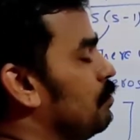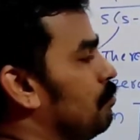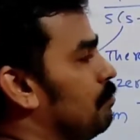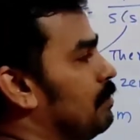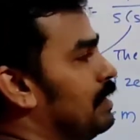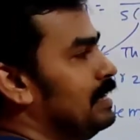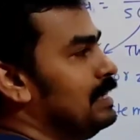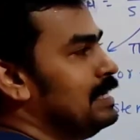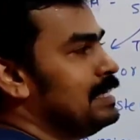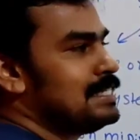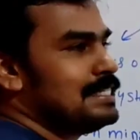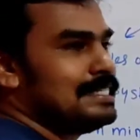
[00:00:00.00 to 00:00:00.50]

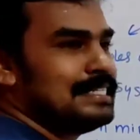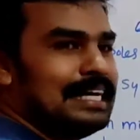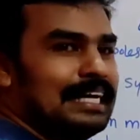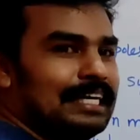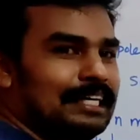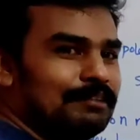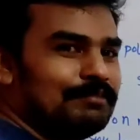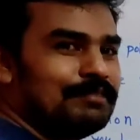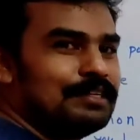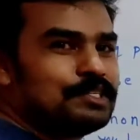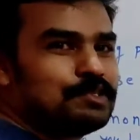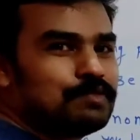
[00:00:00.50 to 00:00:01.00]
minus
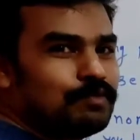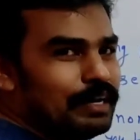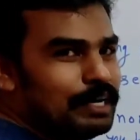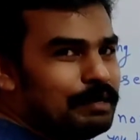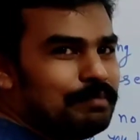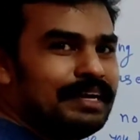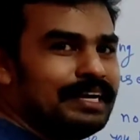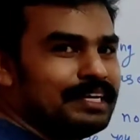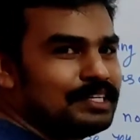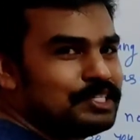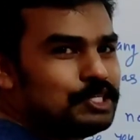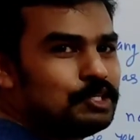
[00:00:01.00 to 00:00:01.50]
tan inverse
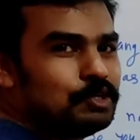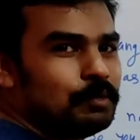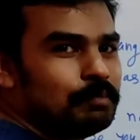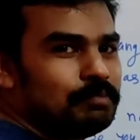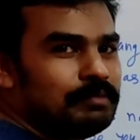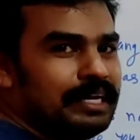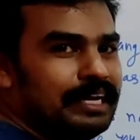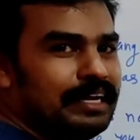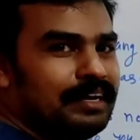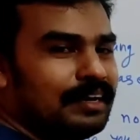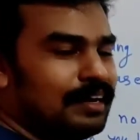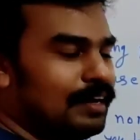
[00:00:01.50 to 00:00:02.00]
y by x you
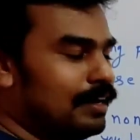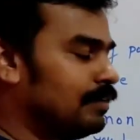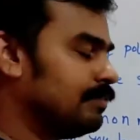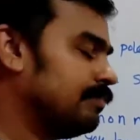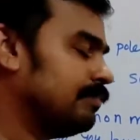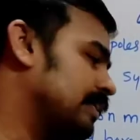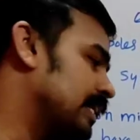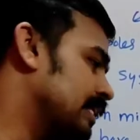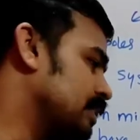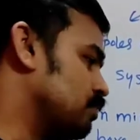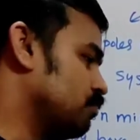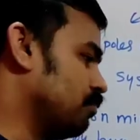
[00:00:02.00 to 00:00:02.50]
obtain now.
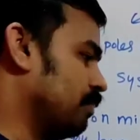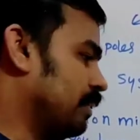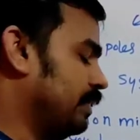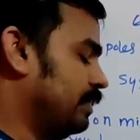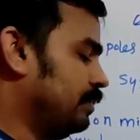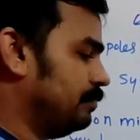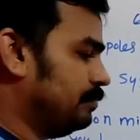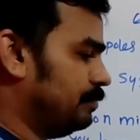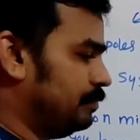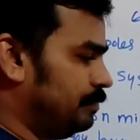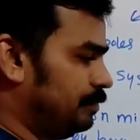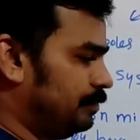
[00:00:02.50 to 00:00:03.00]
That's why.
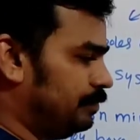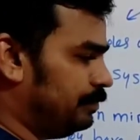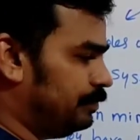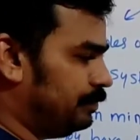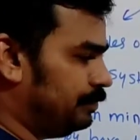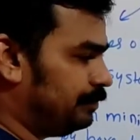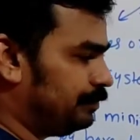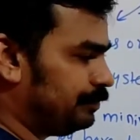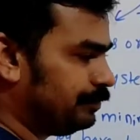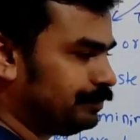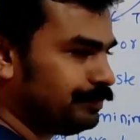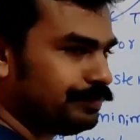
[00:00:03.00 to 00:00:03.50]

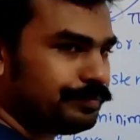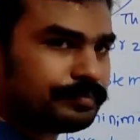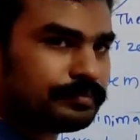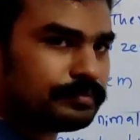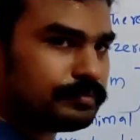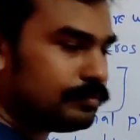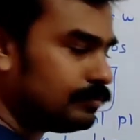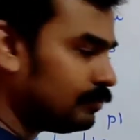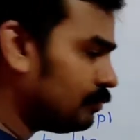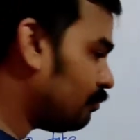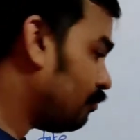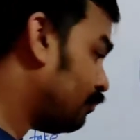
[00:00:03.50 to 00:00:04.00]

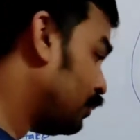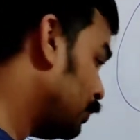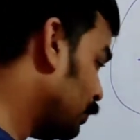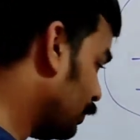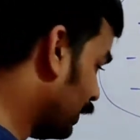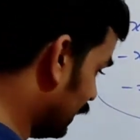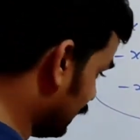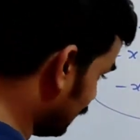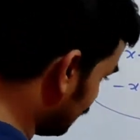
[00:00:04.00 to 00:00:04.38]
You